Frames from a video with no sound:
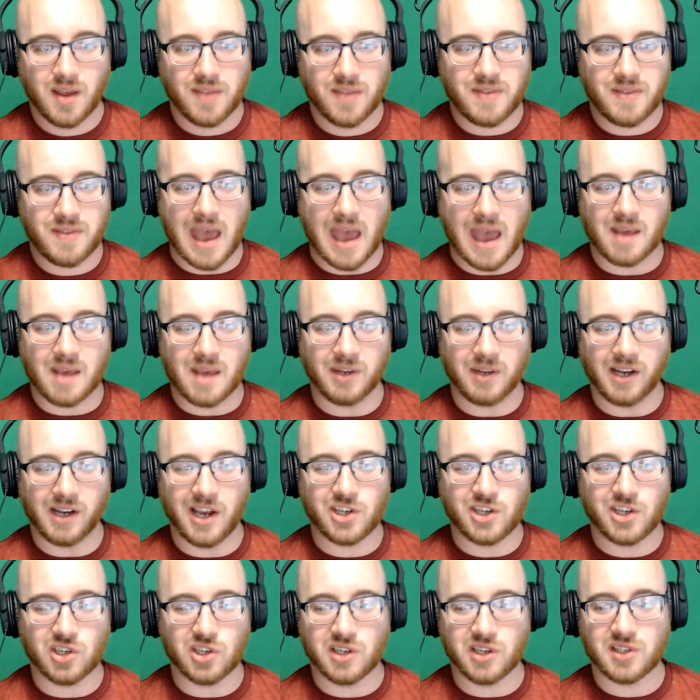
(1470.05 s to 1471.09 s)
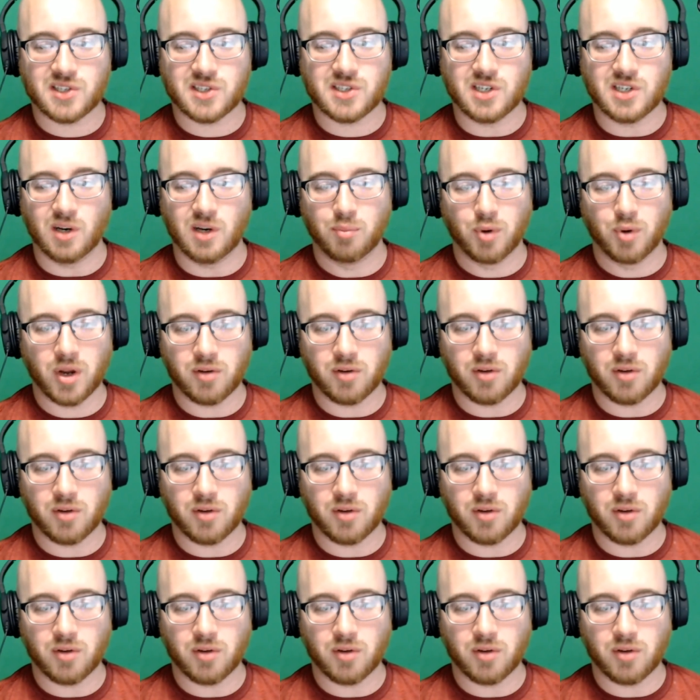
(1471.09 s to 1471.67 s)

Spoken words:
that emulation is still pretty